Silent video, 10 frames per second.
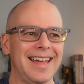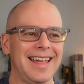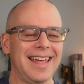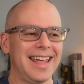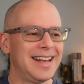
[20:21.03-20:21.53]

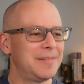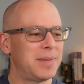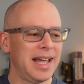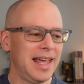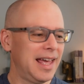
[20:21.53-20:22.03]
and in
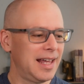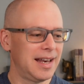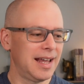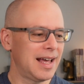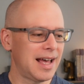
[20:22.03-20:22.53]
my head,
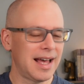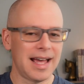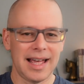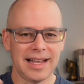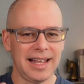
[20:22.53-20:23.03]

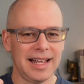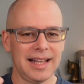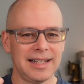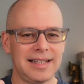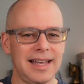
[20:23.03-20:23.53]

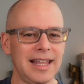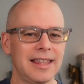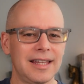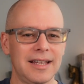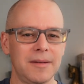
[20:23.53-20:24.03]

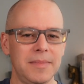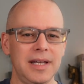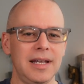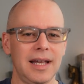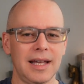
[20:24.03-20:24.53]
death to
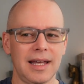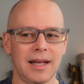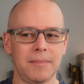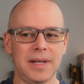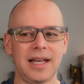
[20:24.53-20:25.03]
me,
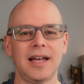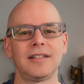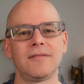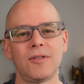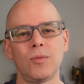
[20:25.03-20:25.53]
because
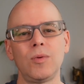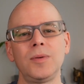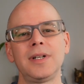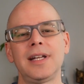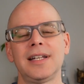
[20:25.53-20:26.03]
of the
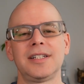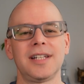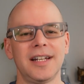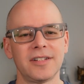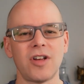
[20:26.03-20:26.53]
wounded condition,
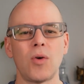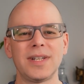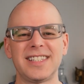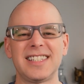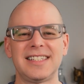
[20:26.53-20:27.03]
it is
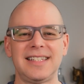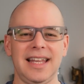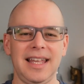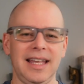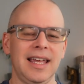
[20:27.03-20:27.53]
always
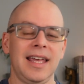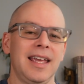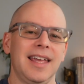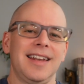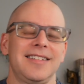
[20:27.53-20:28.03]
sticky.
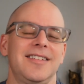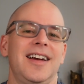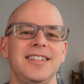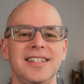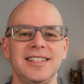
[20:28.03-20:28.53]
It is
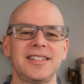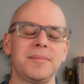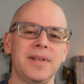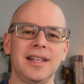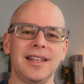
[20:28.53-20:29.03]
not just
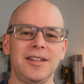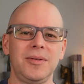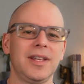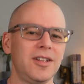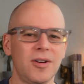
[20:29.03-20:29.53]
something that you
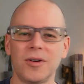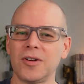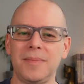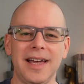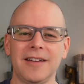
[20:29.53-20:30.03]
can yo-yo
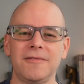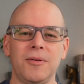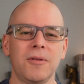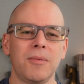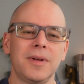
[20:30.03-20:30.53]
back and
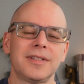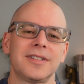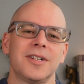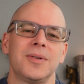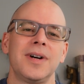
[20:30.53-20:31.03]
forth with. So